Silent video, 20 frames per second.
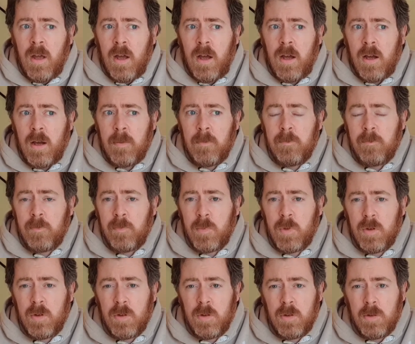
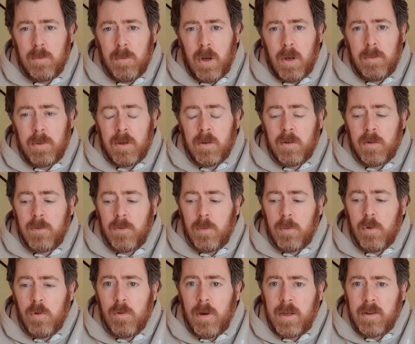You might be looking for
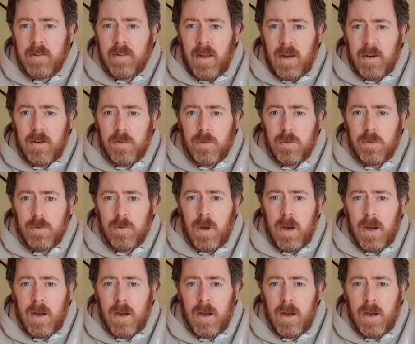more end tackle